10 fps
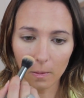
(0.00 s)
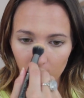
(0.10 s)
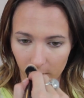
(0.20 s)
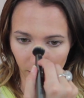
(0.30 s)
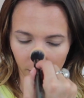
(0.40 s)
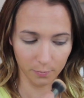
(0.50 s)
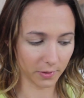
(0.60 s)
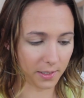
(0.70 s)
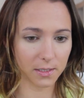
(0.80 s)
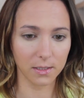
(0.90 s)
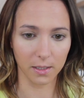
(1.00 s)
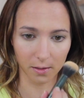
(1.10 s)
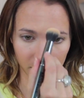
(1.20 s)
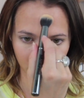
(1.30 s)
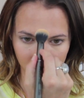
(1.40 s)
where I placed
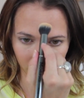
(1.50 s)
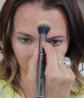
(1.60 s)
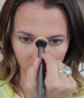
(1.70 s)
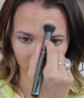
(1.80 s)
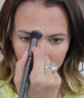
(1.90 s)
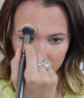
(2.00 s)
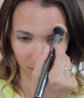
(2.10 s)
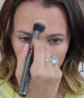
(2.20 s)
the concealer.